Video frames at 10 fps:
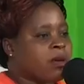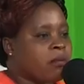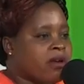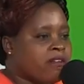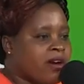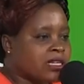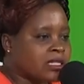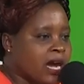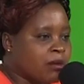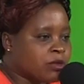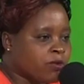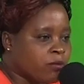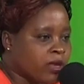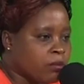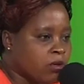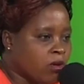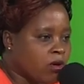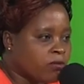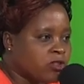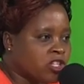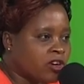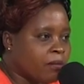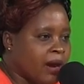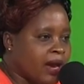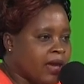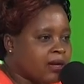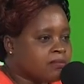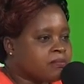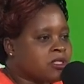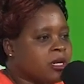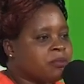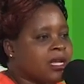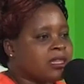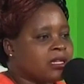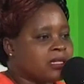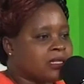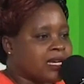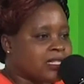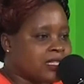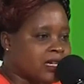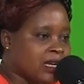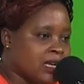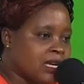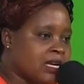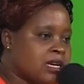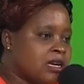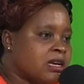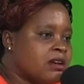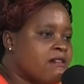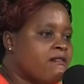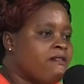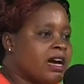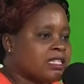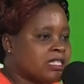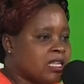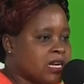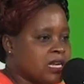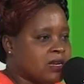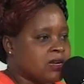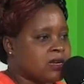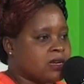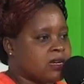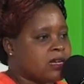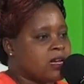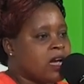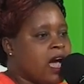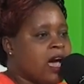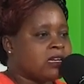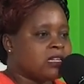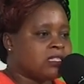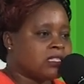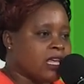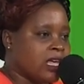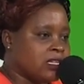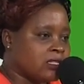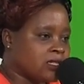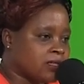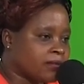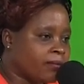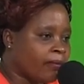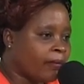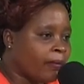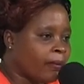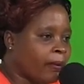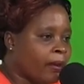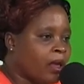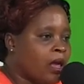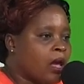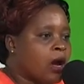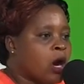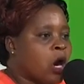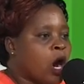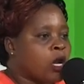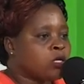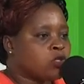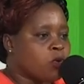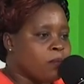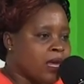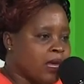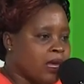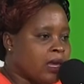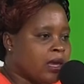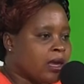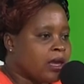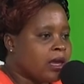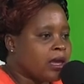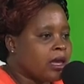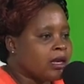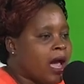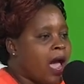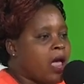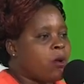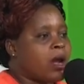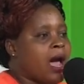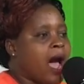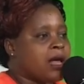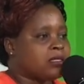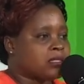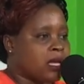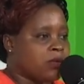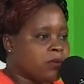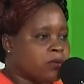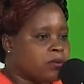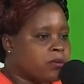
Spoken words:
memory verse comes from the book of Jeremiah, chapter 33, verse 3. And it says, "Call to me, and I will answer you,